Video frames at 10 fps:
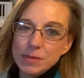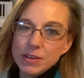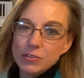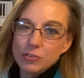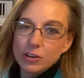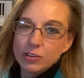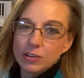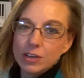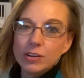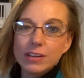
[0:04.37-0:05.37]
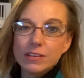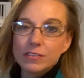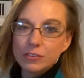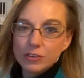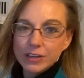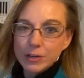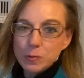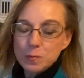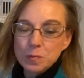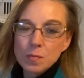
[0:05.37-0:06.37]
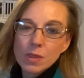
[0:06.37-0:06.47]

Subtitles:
the instructor here at the studio.